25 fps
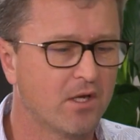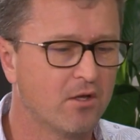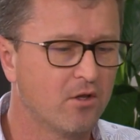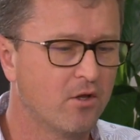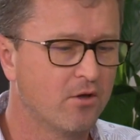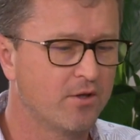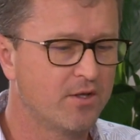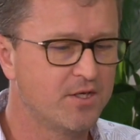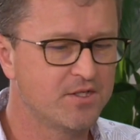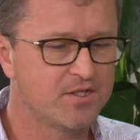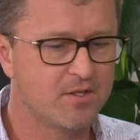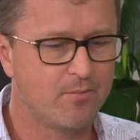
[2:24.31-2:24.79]

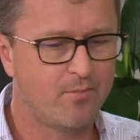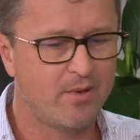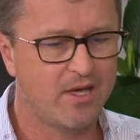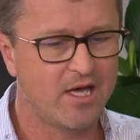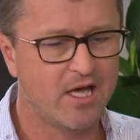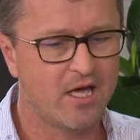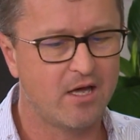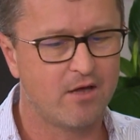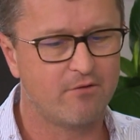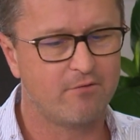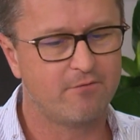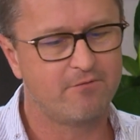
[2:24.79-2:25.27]
look, there's
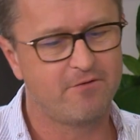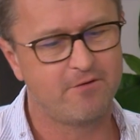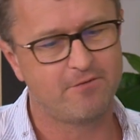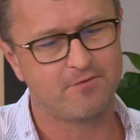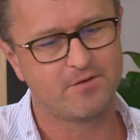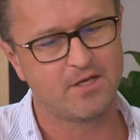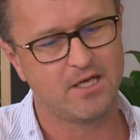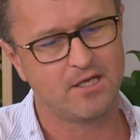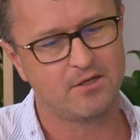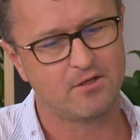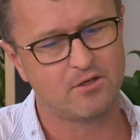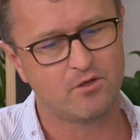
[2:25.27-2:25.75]
about
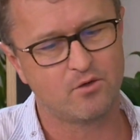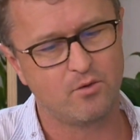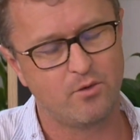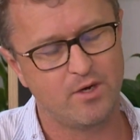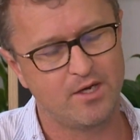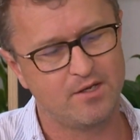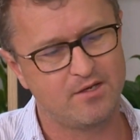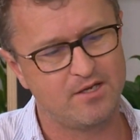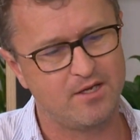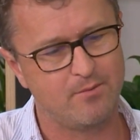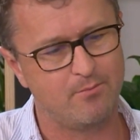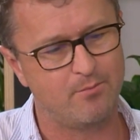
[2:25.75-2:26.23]
$15 to
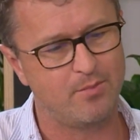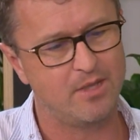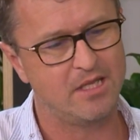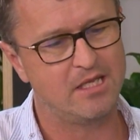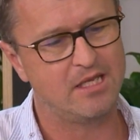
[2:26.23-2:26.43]
$20